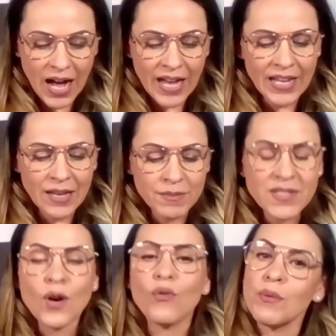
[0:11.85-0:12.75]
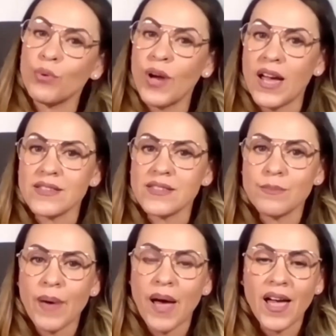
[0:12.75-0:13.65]
I am so
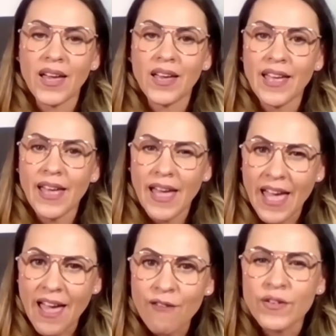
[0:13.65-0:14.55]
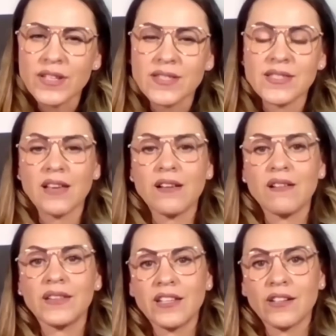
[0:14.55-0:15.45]
impressed by every
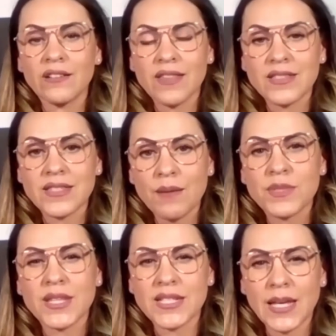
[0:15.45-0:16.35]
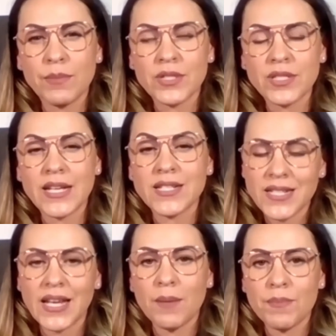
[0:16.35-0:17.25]
single leader that's come to the table today
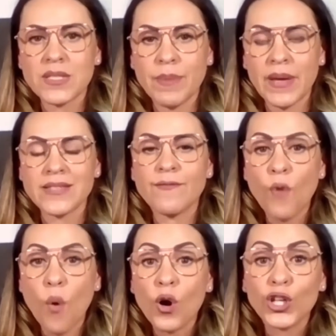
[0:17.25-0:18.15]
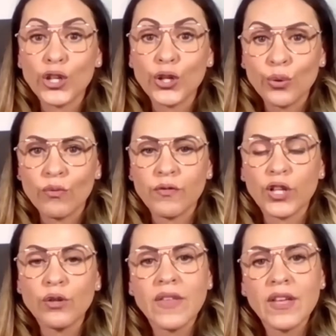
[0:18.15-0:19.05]
to take up the space for you.
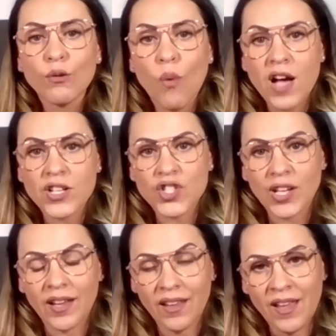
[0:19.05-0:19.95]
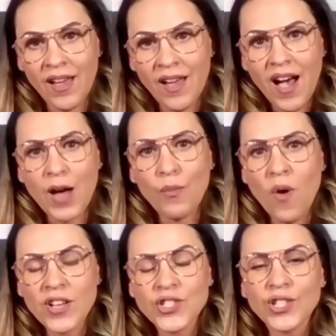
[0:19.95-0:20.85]
For you that are watching, I
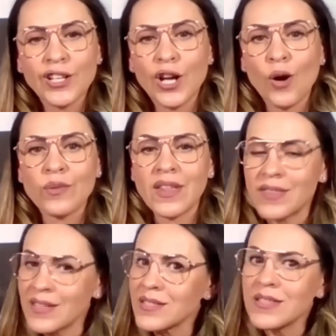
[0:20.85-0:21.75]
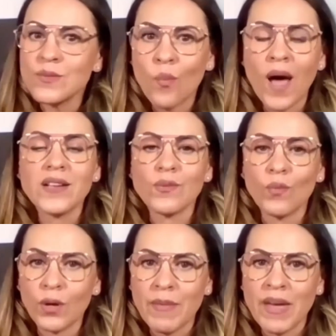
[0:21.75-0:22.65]
want you to know that this is what
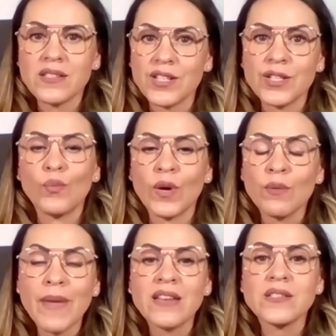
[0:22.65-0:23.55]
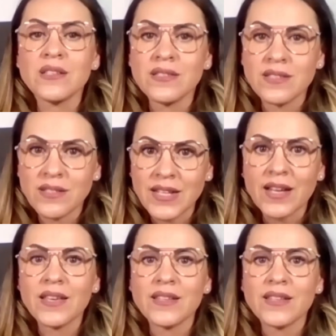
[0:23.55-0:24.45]
we're meant to do. We're meant to
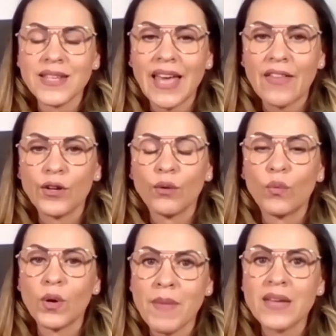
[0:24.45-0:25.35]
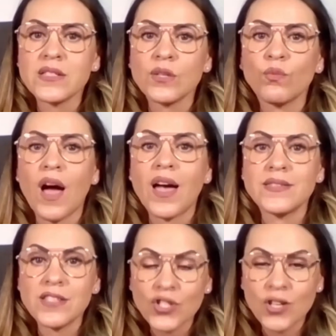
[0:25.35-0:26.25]
stick together. We're meant to
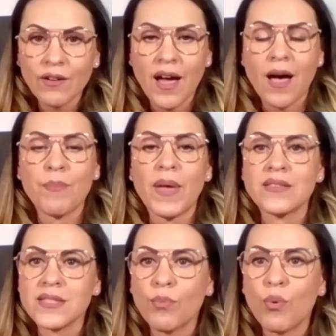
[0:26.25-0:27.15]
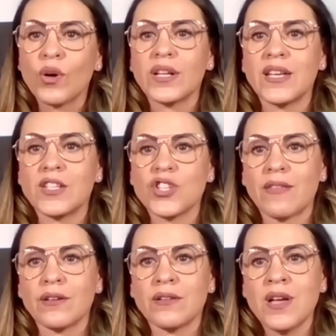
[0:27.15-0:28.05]
rise each other up and support each
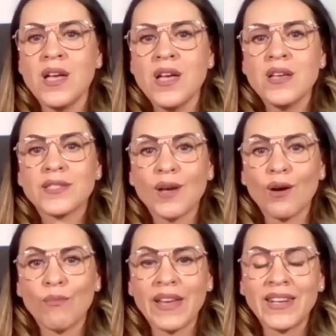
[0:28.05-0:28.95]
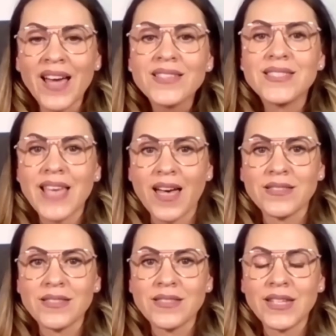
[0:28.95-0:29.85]
other. So my next
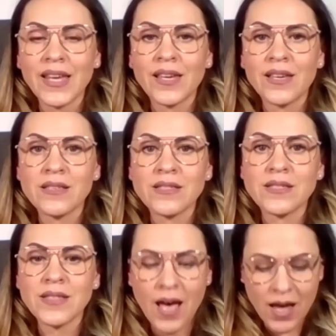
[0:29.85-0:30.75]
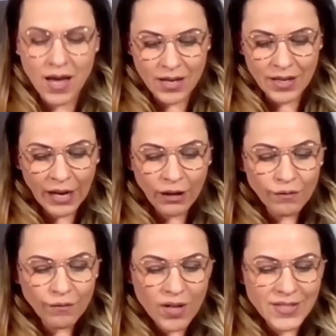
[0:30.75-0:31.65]
guest is uh,
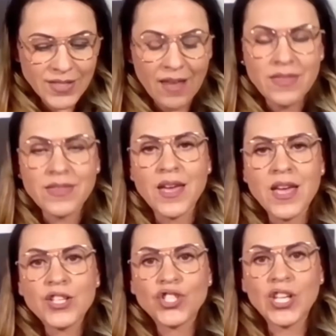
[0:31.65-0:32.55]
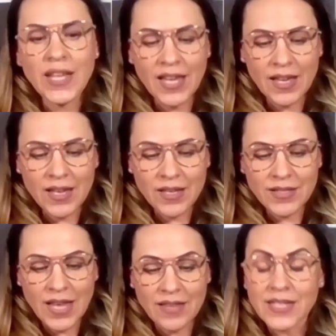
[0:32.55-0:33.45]
Karen Fonseth. She
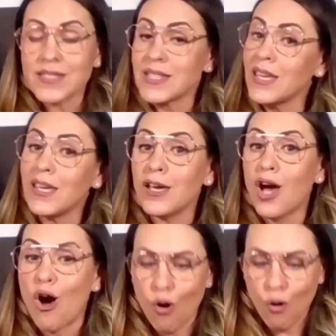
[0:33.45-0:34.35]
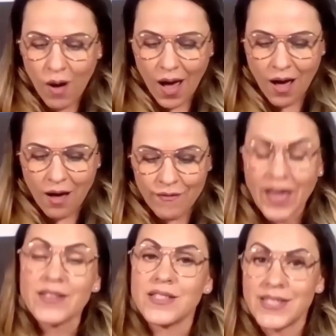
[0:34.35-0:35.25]
is the C E O of
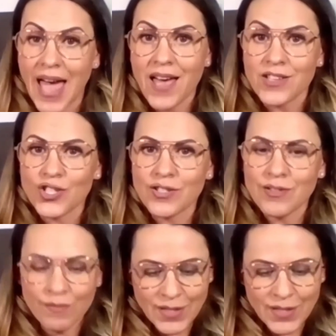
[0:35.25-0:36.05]
DASCH.